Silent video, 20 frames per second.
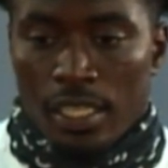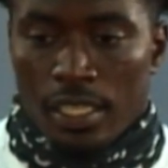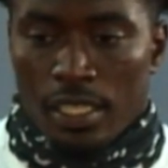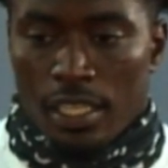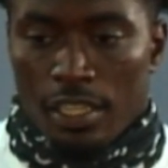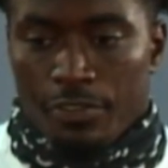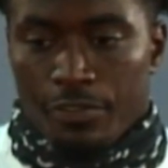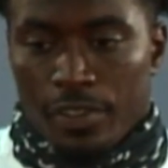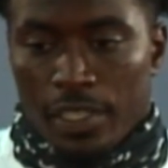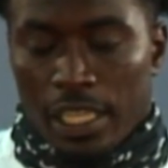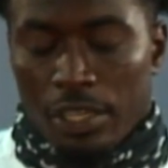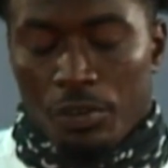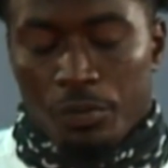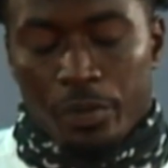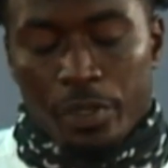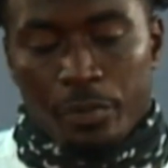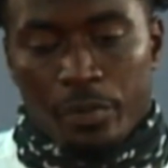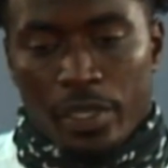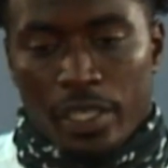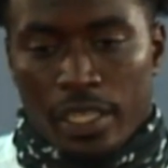And I feel like with
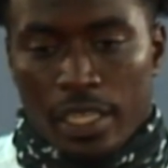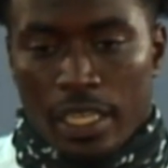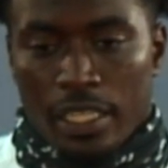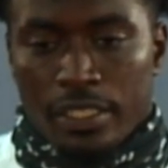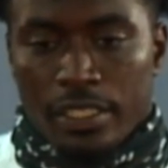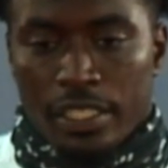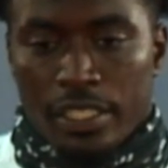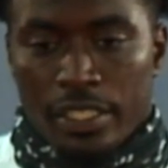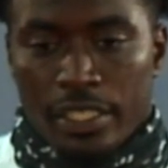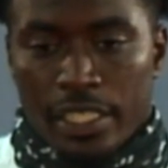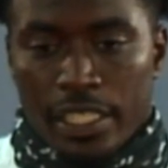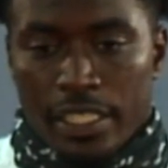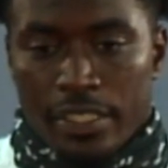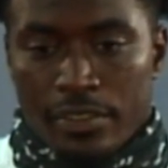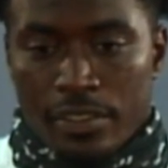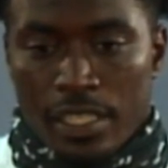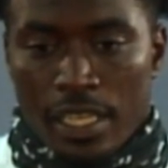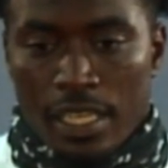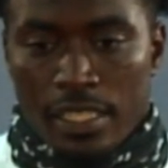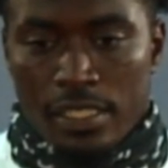me being out there, it
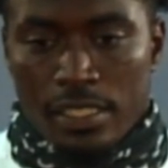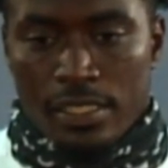gives guys